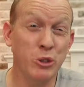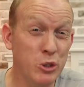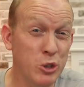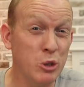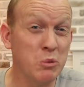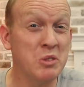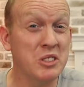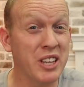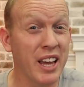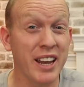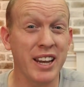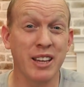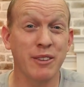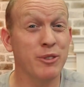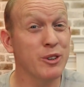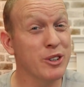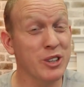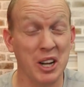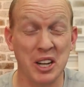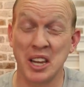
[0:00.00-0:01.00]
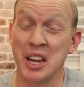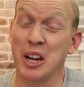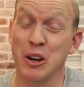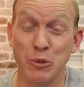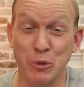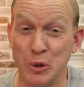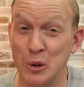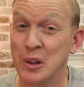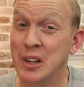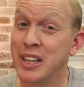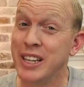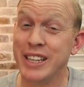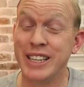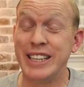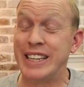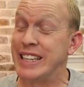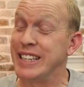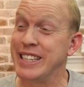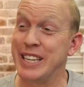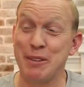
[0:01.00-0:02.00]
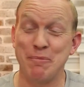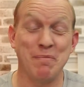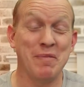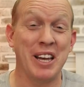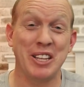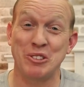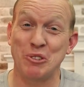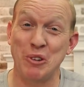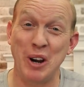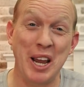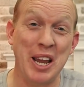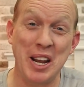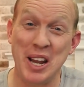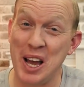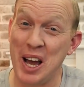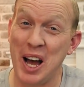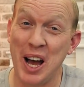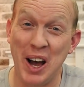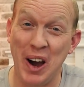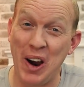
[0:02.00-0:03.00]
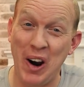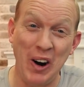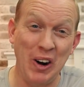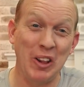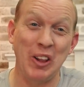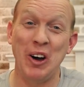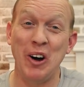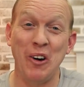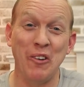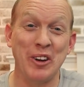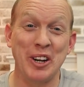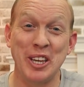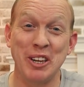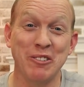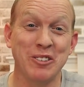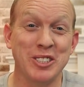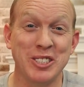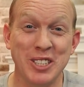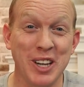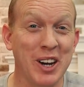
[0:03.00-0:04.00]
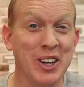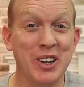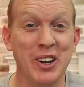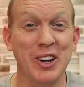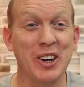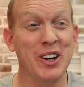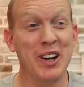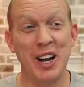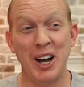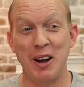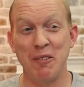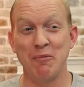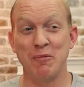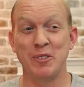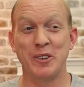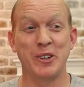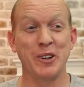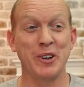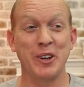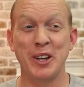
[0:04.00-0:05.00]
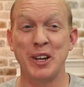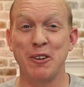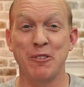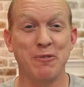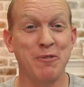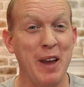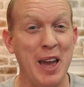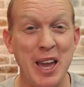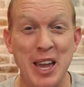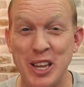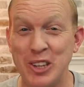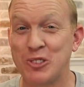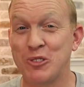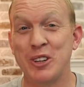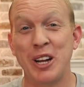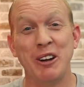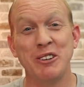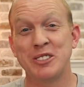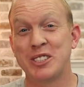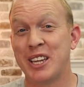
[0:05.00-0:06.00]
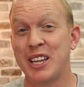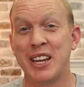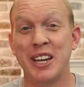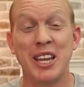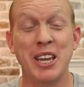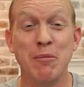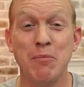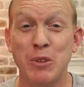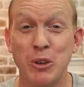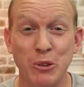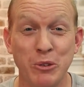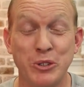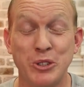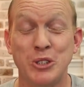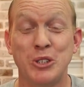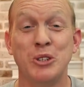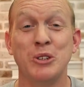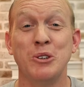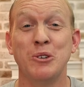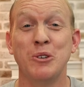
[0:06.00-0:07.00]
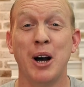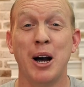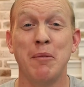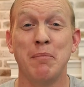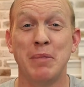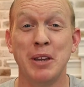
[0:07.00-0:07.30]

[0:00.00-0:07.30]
YouTube set if you're not careful. Yep, that's right. Arlo, when he was younger, during a phase when I was getting him used to